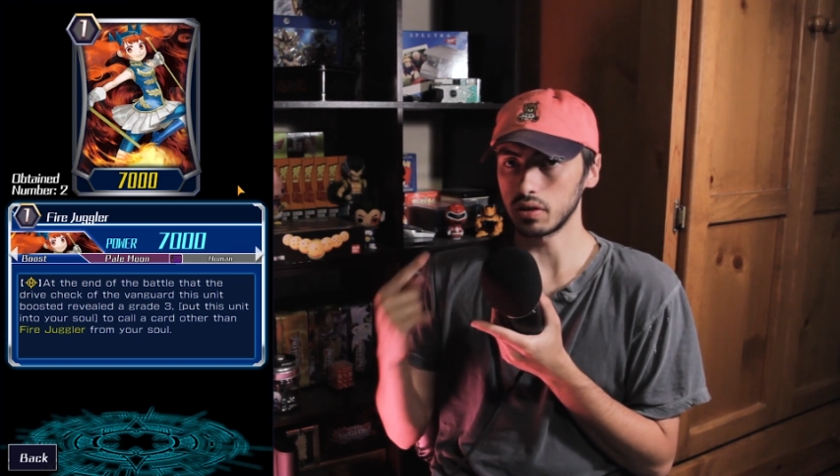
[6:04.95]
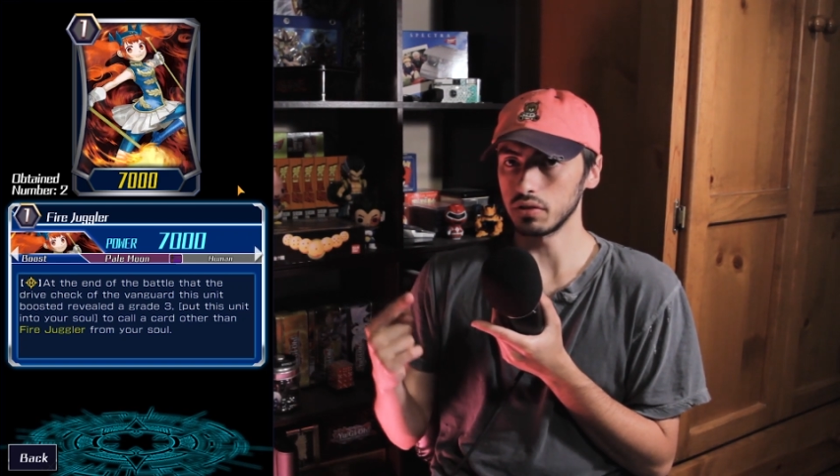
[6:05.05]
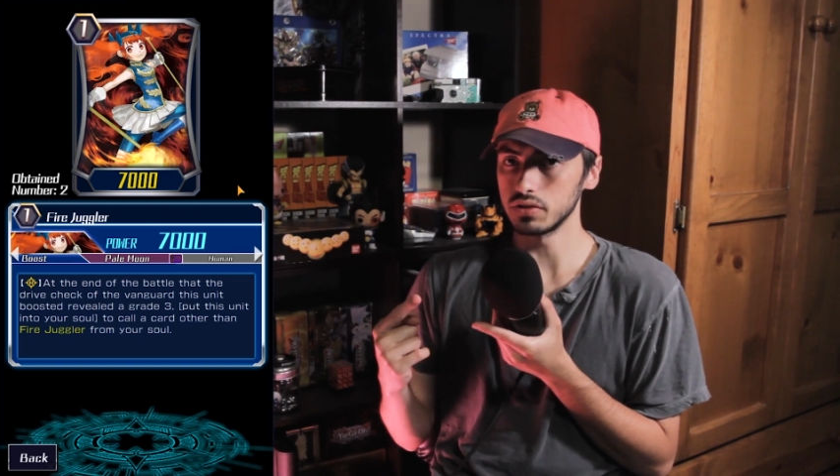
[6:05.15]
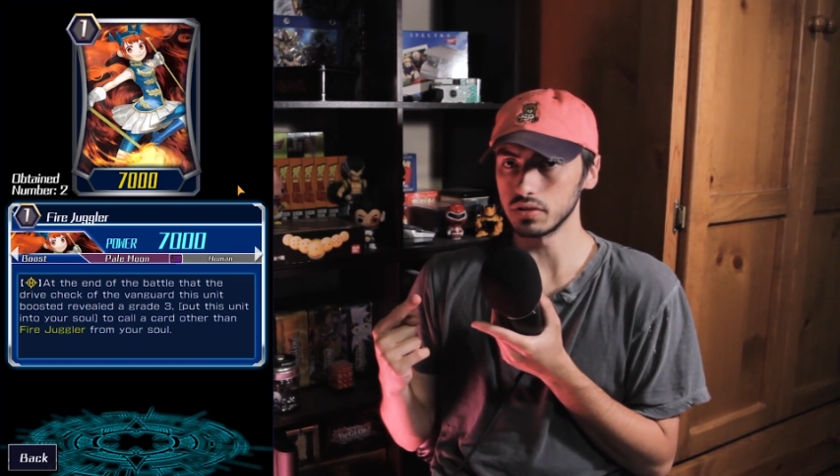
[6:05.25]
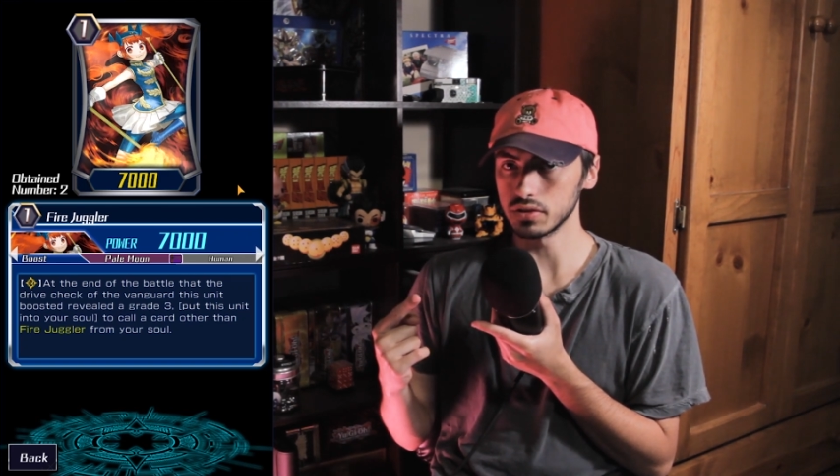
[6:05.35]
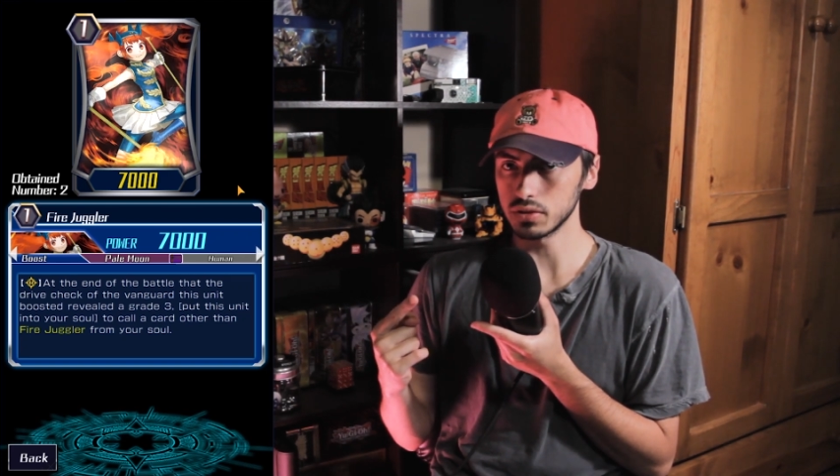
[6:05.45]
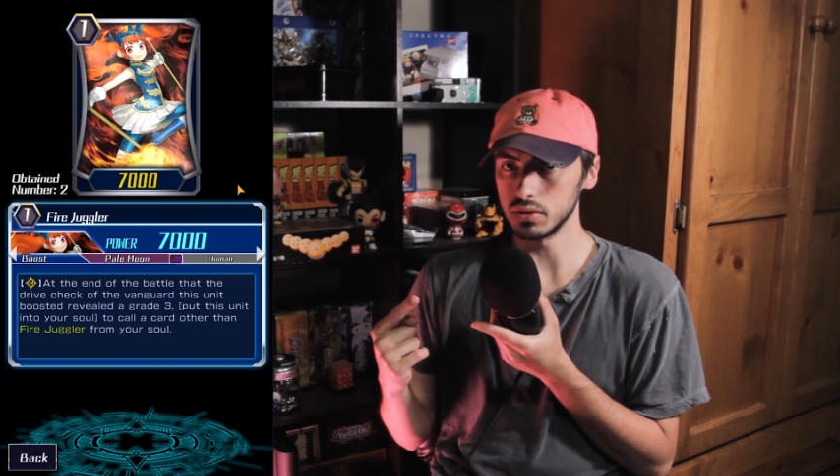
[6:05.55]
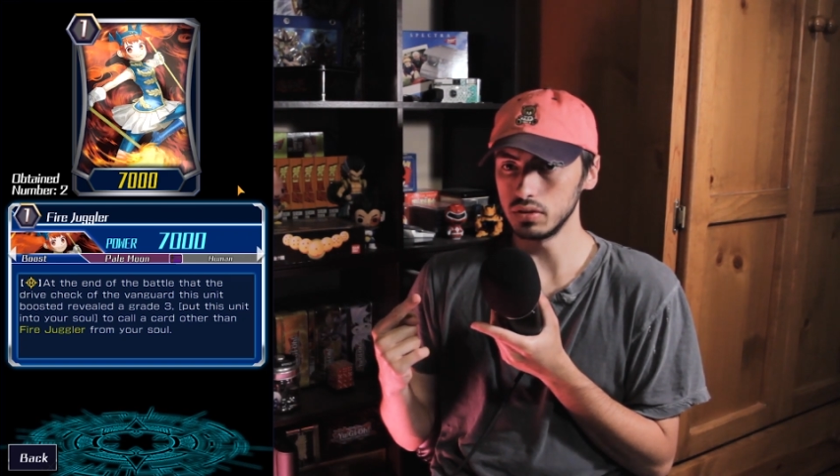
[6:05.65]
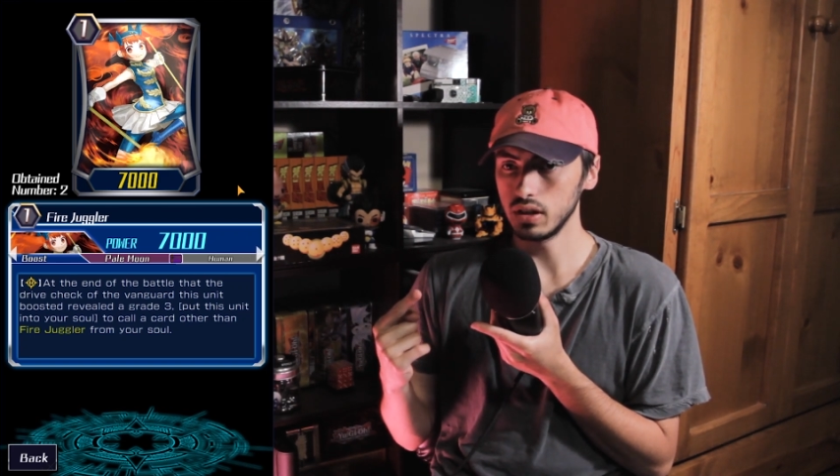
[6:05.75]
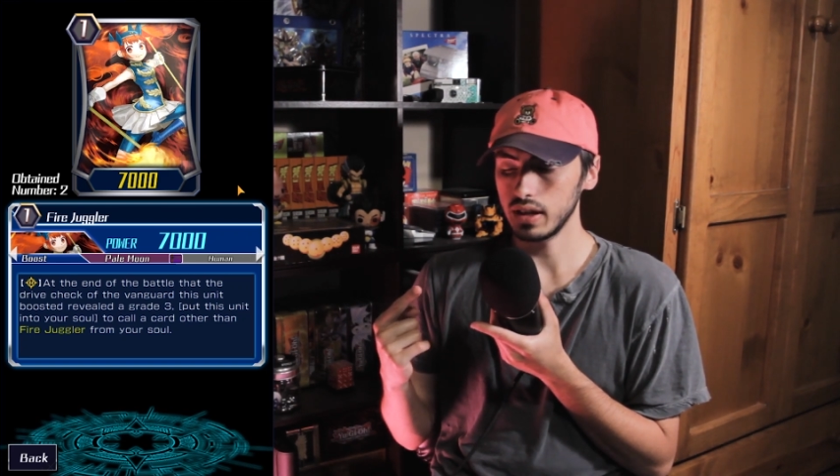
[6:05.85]
her into the
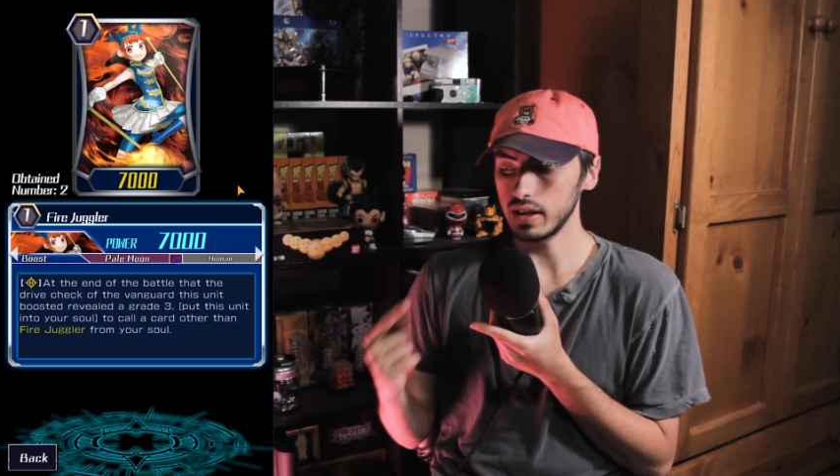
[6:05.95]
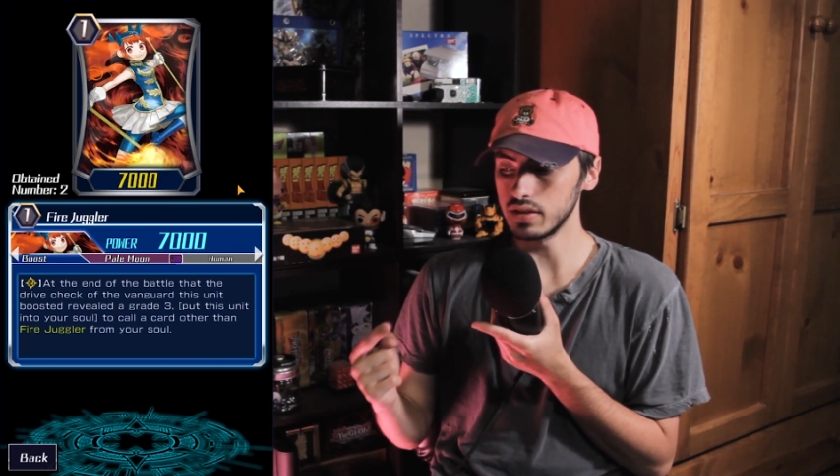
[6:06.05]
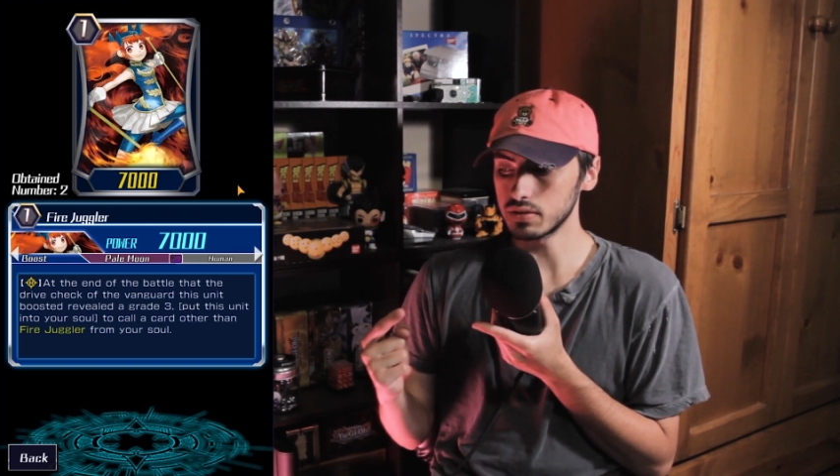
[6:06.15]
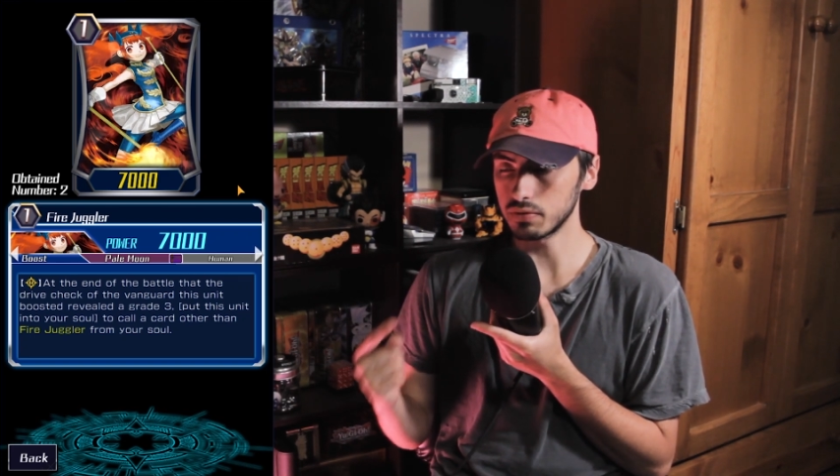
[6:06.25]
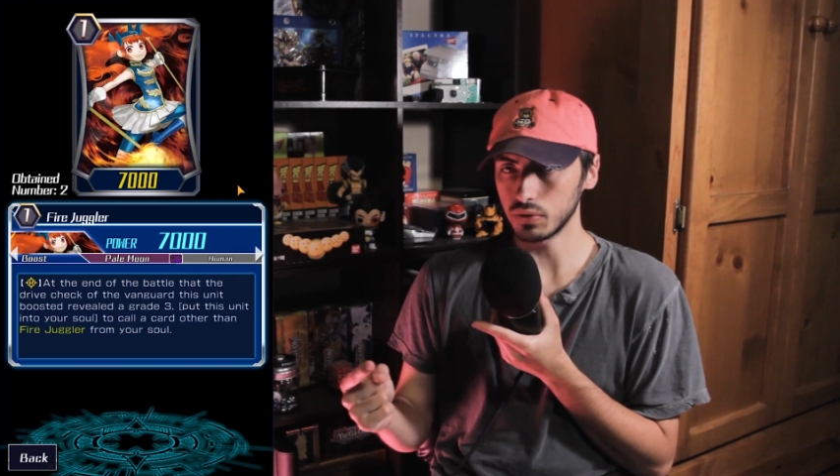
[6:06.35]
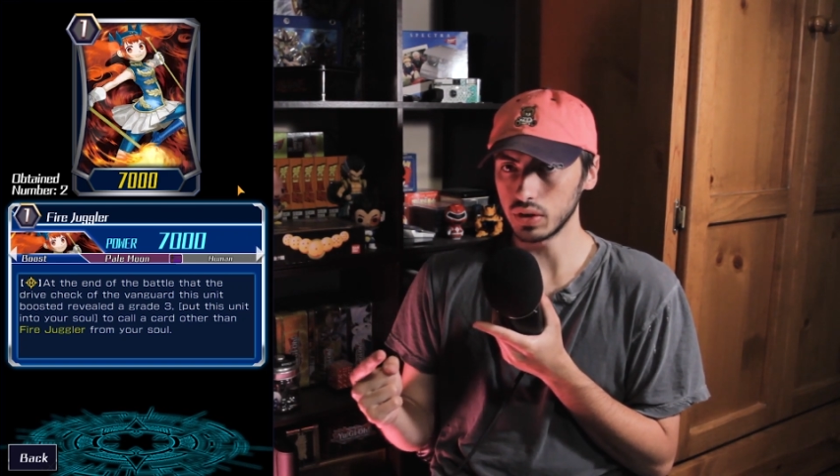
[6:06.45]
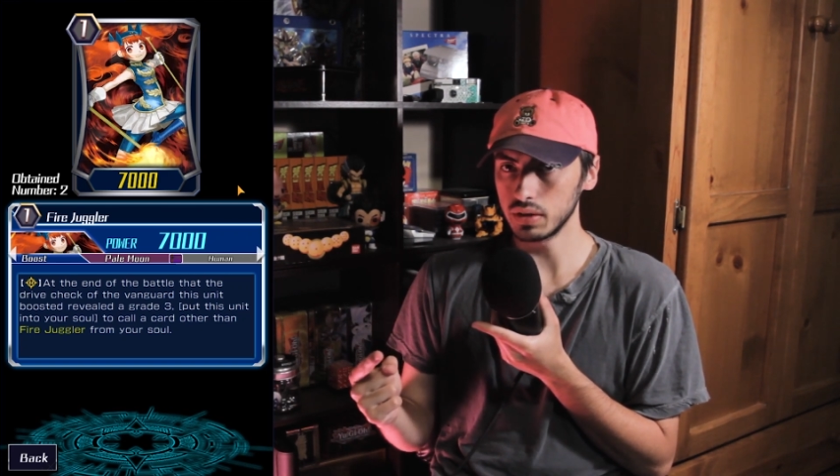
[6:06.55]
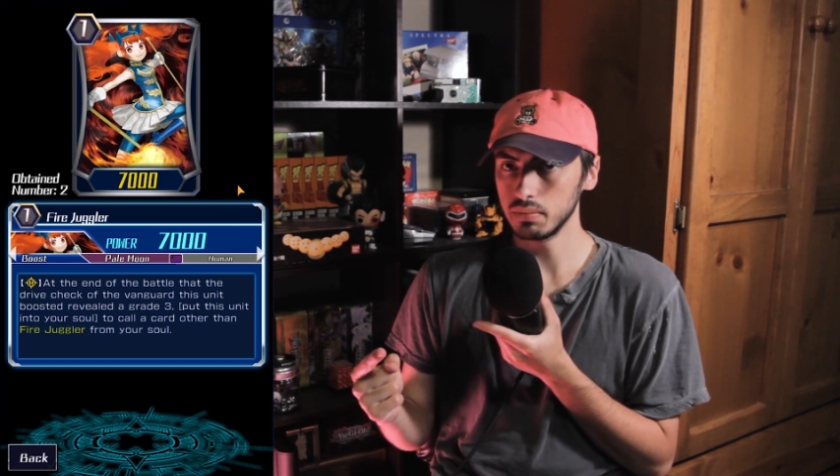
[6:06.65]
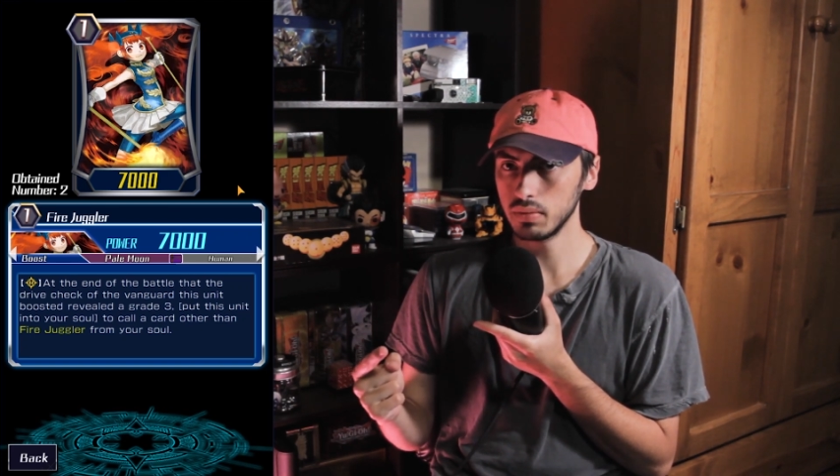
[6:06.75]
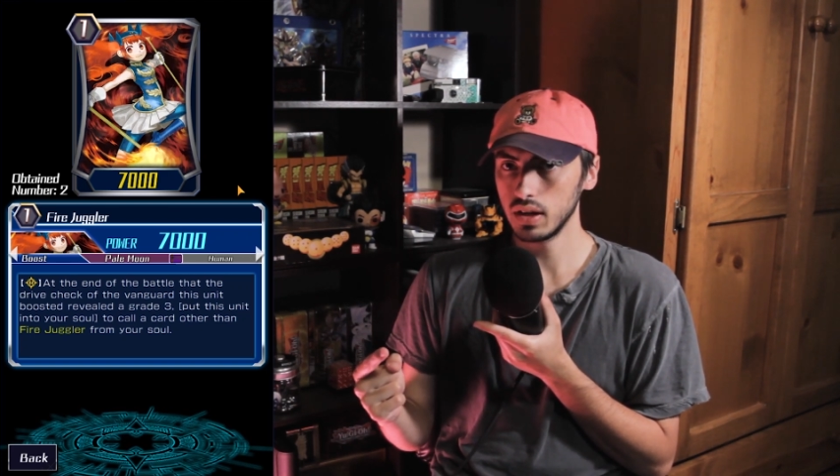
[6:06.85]
soul is free.